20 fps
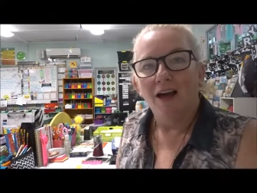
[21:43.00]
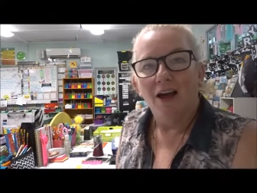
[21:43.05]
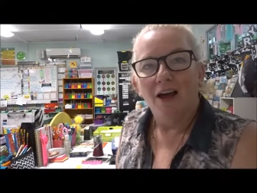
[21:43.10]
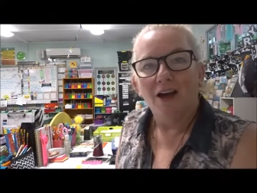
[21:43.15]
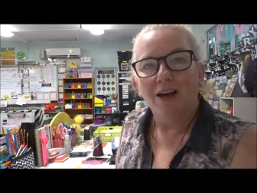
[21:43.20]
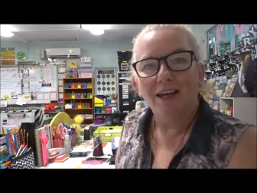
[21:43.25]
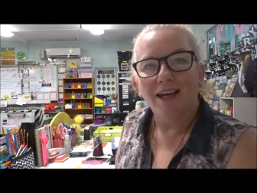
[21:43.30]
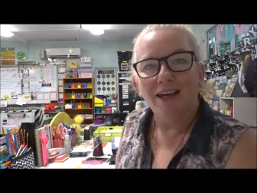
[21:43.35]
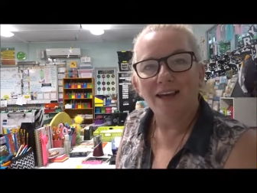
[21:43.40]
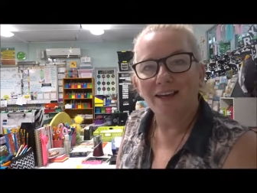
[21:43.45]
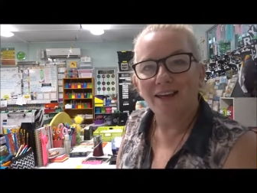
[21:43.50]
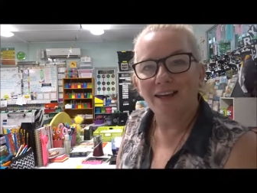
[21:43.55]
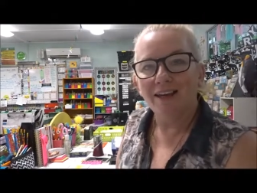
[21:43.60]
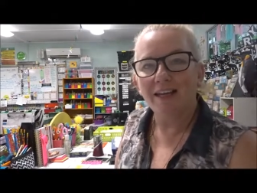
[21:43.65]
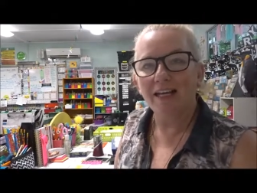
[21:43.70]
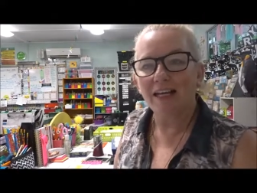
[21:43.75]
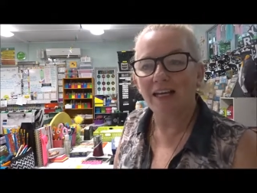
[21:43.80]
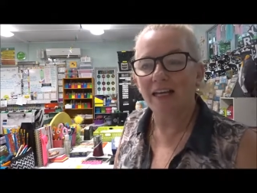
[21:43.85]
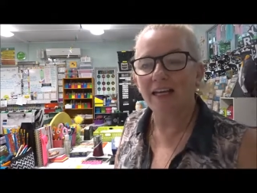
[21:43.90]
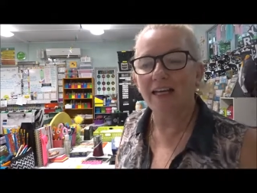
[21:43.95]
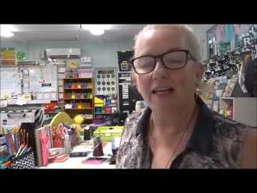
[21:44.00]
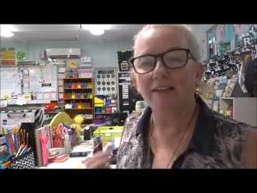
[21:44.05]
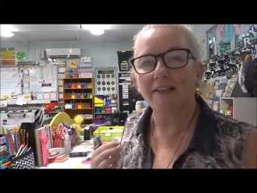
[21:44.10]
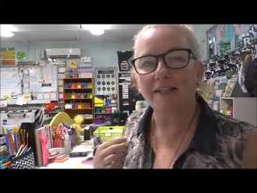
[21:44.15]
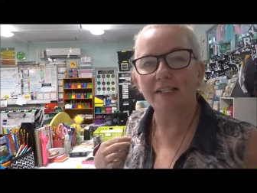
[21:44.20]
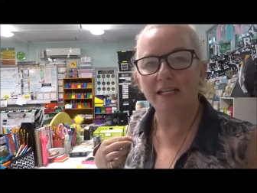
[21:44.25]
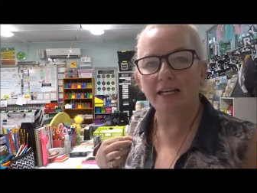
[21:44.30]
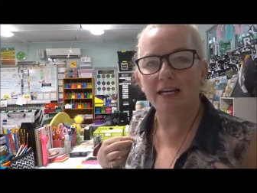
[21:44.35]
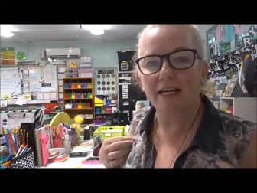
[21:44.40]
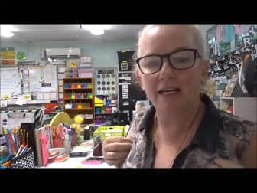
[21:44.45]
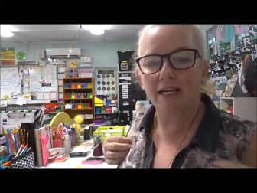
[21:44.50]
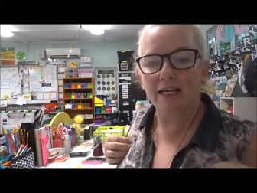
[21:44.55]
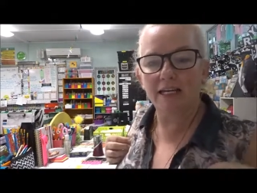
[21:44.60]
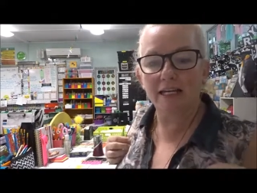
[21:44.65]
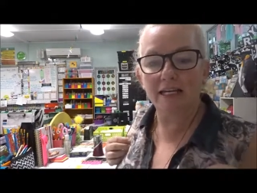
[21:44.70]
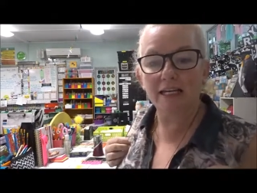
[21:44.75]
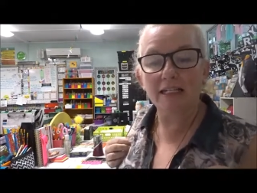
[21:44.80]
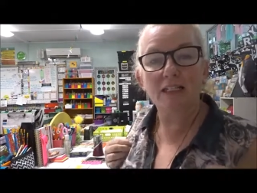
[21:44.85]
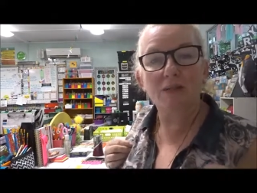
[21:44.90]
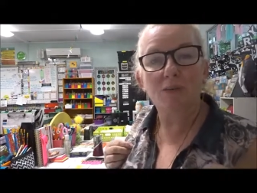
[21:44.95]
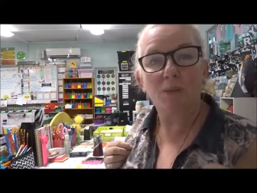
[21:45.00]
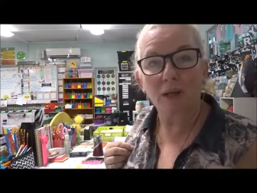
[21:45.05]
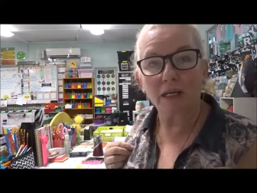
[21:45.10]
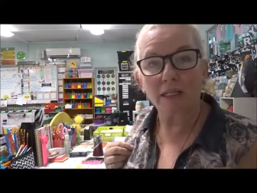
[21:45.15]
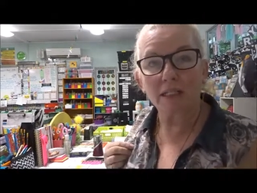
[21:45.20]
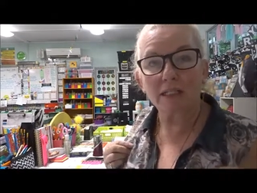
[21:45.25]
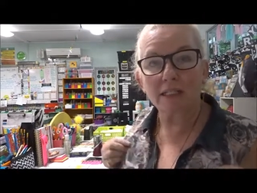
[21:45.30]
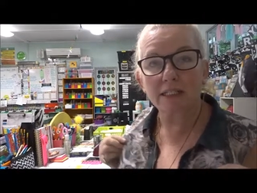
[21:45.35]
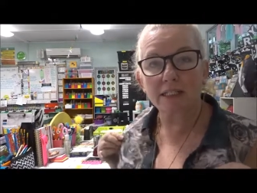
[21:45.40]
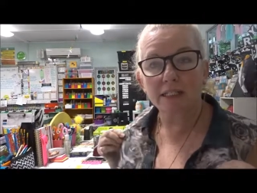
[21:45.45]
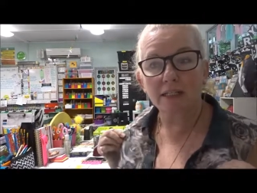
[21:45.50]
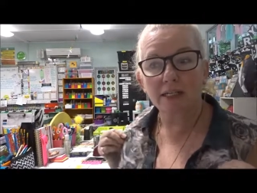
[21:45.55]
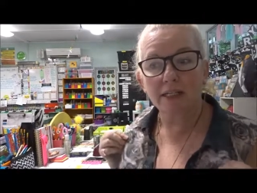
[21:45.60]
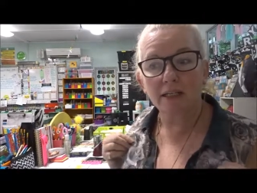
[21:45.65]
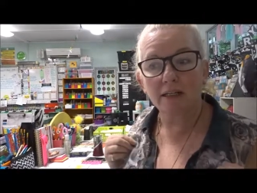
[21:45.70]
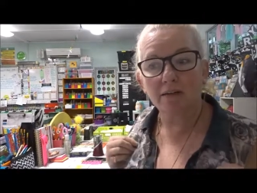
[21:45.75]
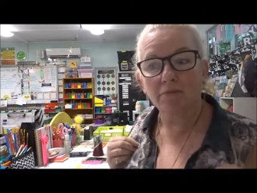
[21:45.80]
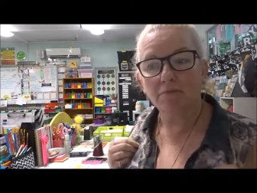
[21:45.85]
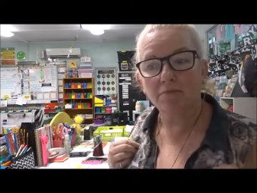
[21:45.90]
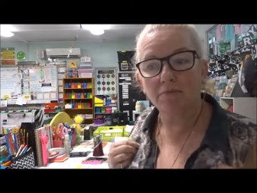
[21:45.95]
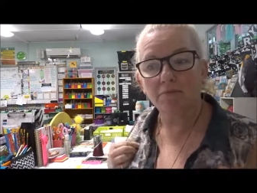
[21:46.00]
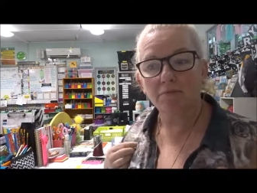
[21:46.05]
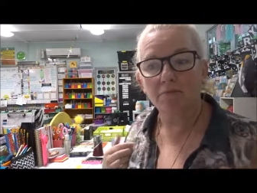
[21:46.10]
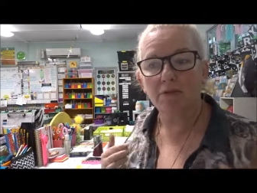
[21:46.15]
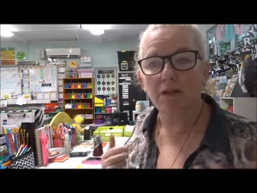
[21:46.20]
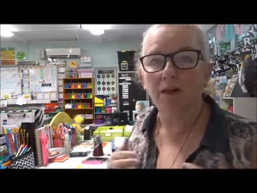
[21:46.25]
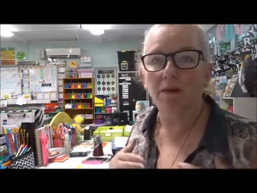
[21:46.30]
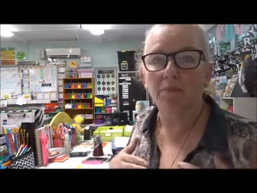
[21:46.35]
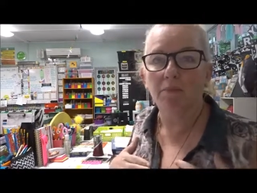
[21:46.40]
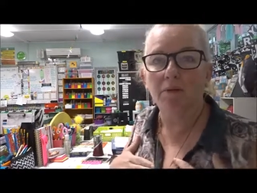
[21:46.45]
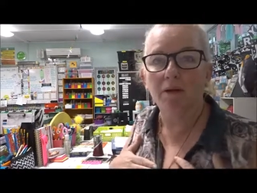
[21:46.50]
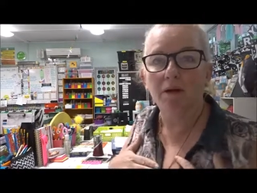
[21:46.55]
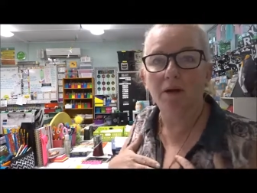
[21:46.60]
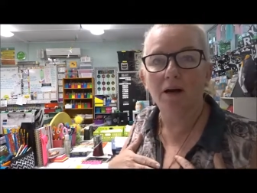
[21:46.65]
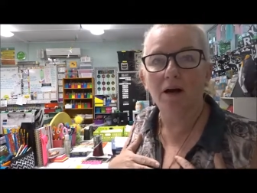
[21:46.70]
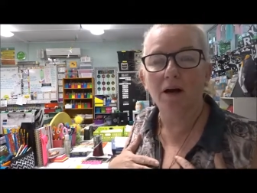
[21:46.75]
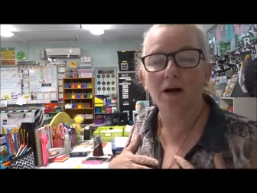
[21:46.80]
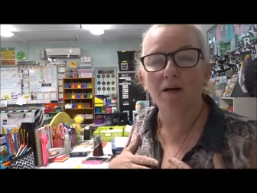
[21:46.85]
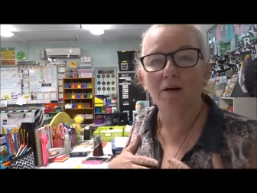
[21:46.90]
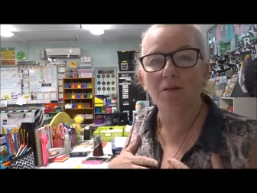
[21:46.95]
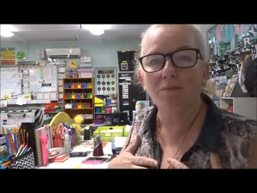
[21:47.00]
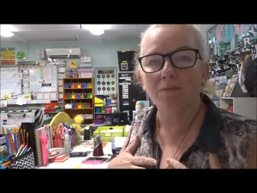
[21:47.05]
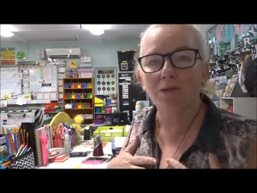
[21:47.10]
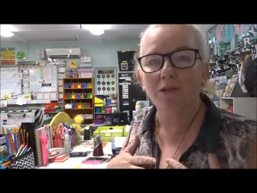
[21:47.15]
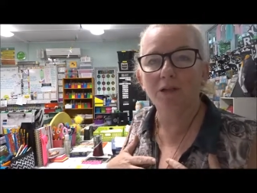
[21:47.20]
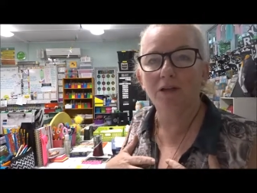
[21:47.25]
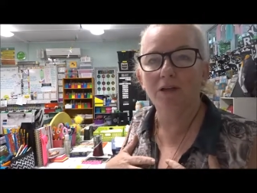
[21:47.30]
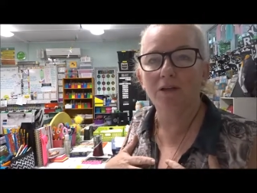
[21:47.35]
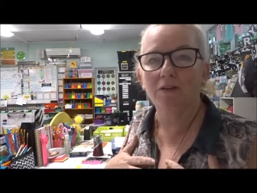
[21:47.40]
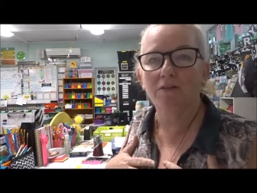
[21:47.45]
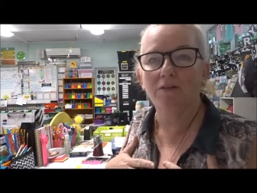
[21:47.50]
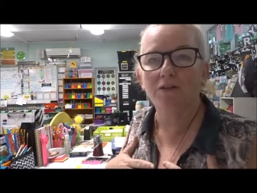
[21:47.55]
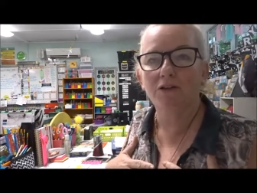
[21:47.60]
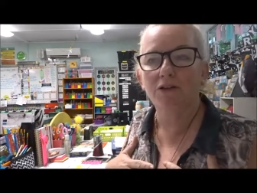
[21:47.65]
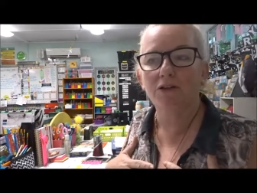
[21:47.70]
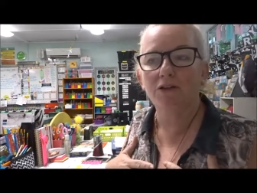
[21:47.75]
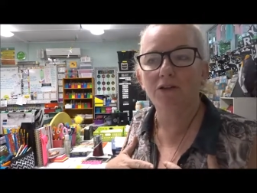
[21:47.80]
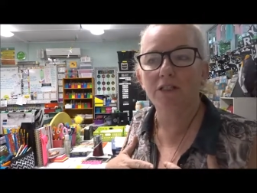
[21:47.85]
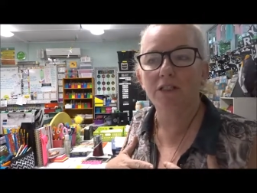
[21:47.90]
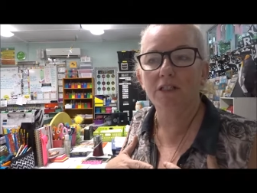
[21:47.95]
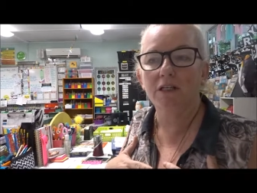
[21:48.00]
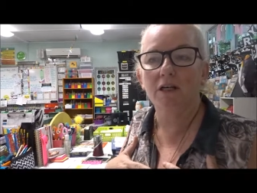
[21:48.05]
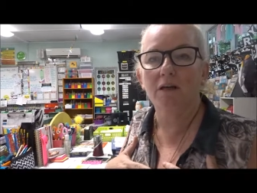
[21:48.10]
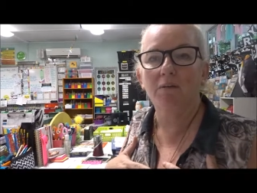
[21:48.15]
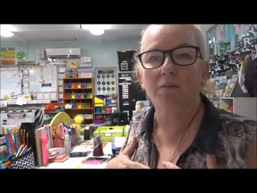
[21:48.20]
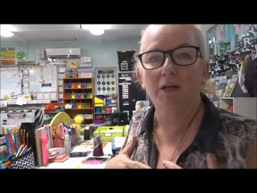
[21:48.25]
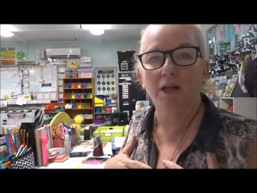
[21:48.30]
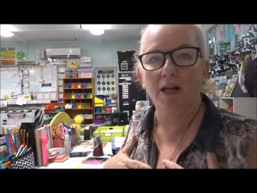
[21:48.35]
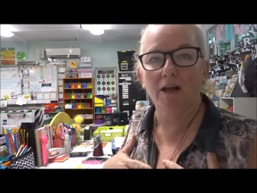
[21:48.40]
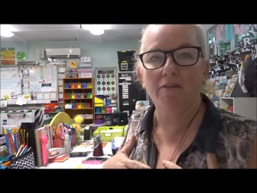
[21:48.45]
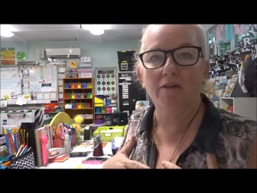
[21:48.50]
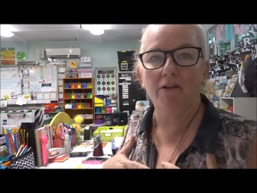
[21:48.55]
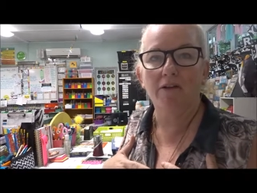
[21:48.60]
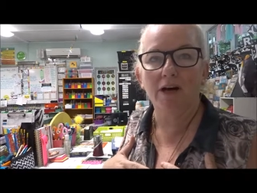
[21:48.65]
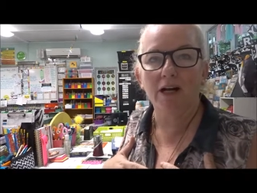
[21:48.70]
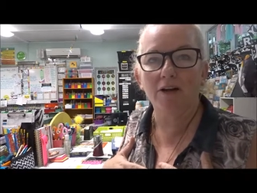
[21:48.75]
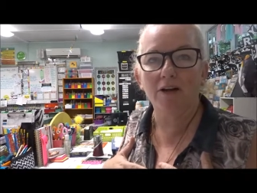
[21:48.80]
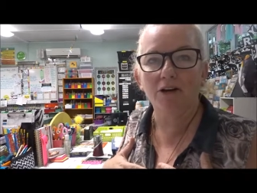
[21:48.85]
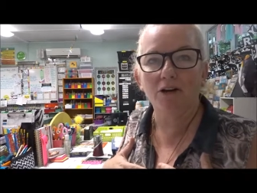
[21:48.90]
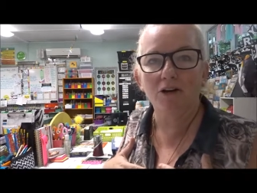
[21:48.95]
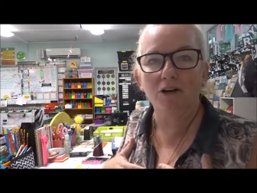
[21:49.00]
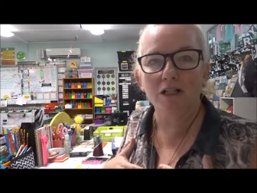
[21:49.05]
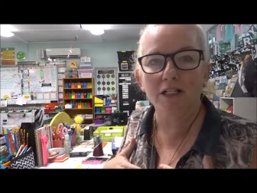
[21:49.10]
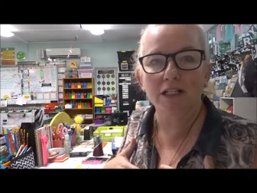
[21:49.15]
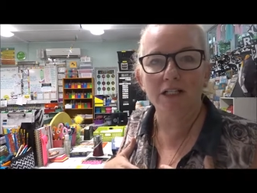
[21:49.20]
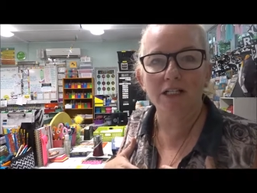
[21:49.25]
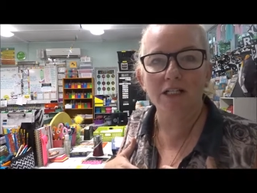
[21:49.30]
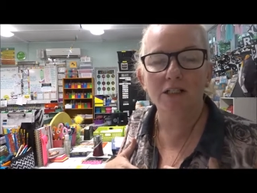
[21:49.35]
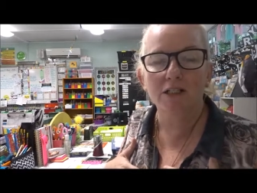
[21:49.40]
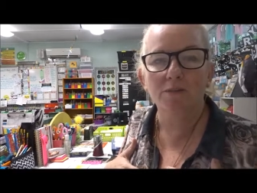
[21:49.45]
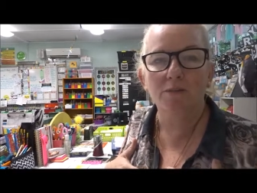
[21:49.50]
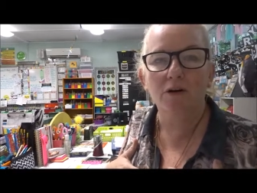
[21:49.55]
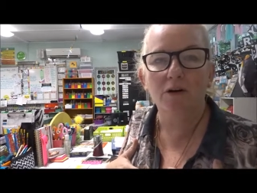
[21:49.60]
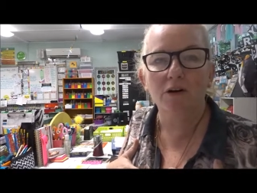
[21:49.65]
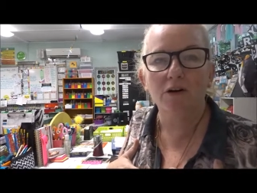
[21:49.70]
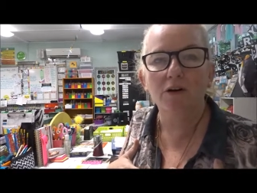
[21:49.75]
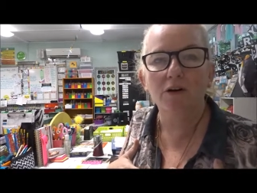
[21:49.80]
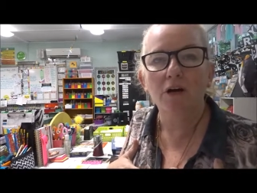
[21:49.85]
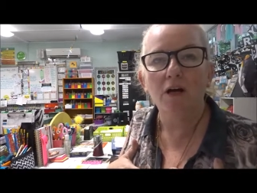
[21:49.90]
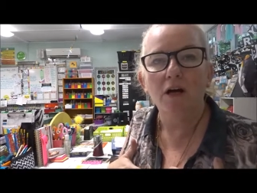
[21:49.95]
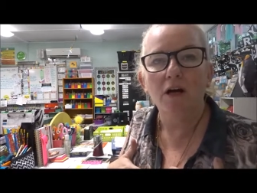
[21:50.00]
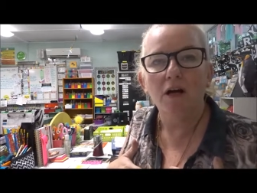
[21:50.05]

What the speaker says: Okay, another day. It's Wednesday. Yep, I am so confused. I'm going to have a Groundhog Day tomorrow.